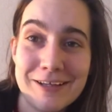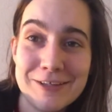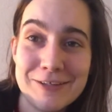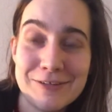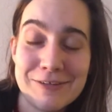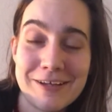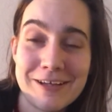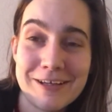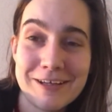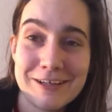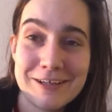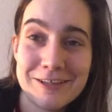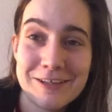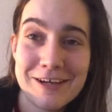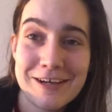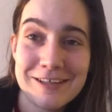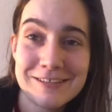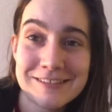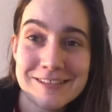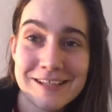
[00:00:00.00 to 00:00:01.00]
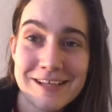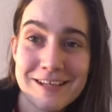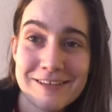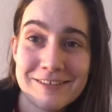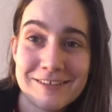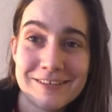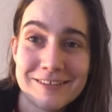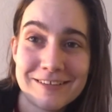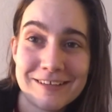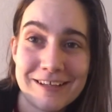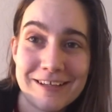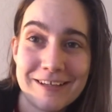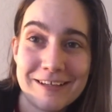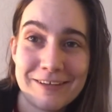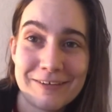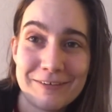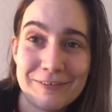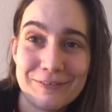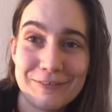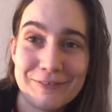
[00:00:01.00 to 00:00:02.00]
you can't get your act together,
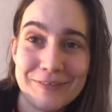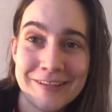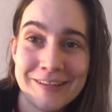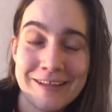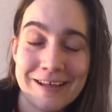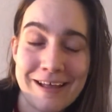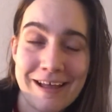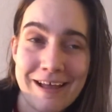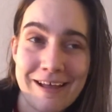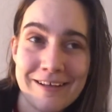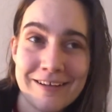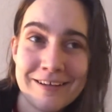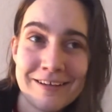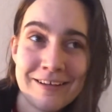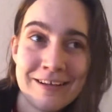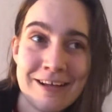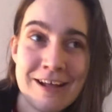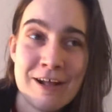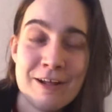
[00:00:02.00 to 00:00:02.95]
like, what the heck?